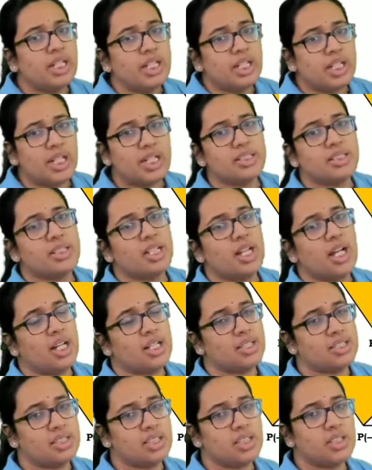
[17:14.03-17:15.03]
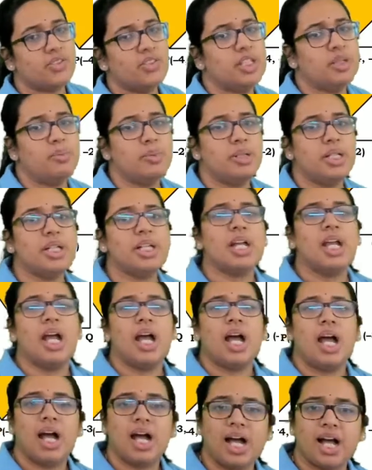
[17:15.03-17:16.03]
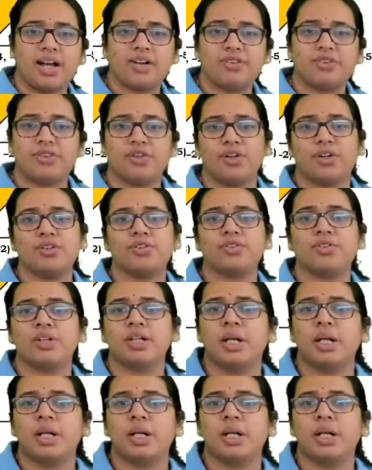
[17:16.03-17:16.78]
Hence the answer will be half of